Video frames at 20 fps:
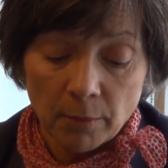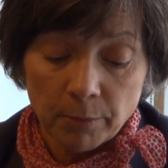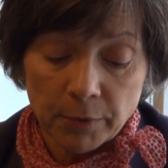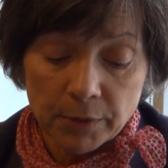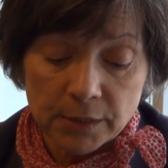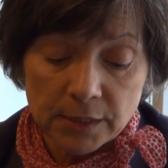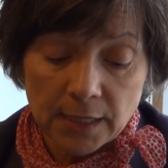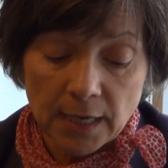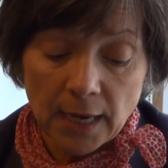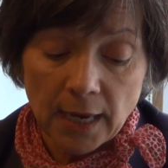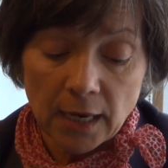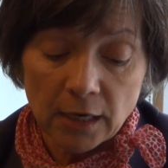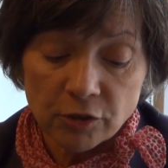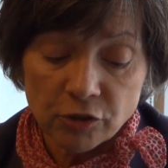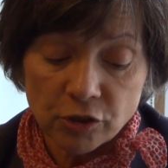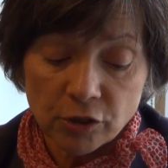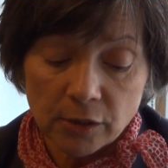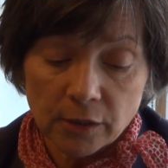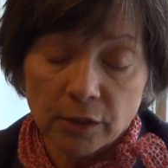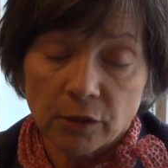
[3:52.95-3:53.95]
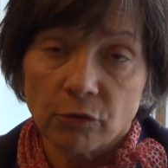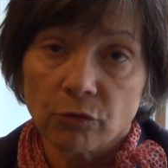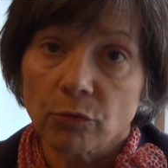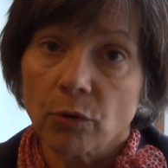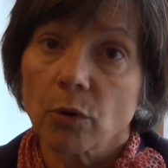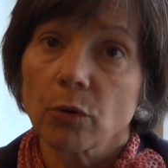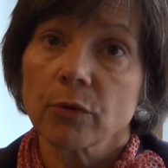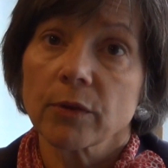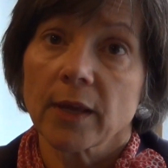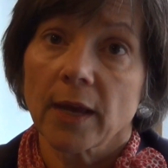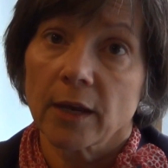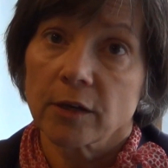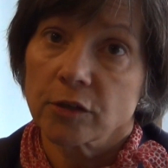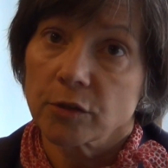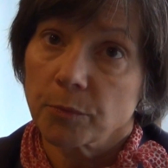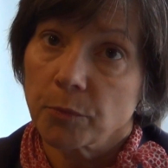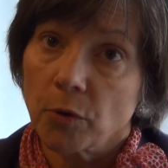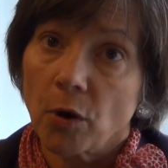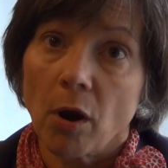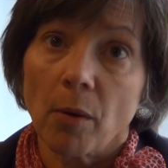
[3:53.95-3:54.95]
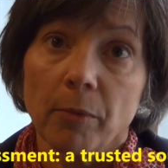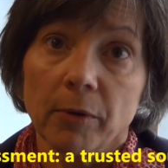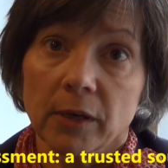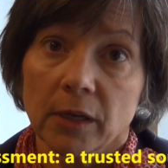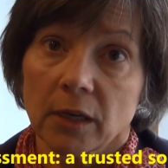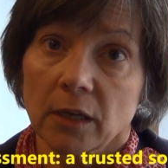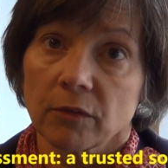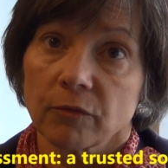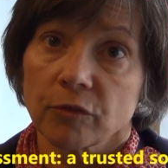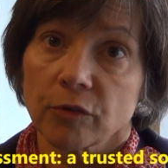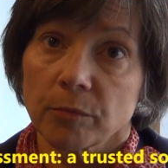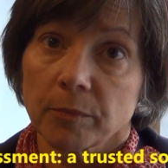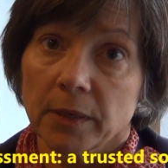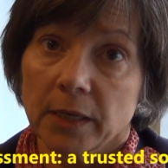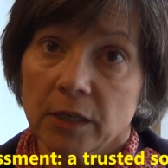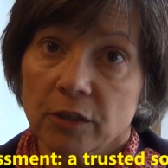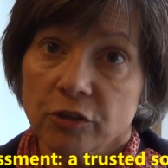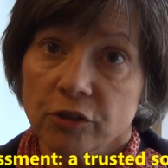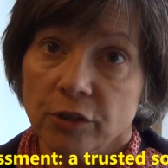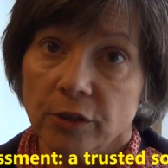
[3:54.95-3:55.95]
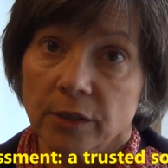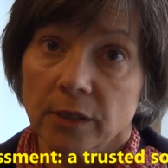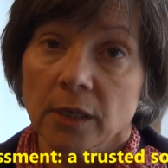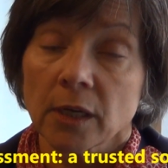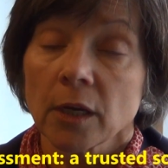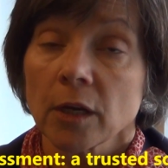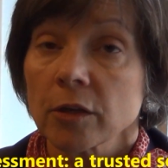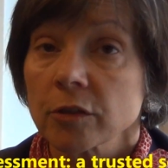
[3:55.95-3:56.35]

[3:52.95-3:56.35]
but to actually grow that to property information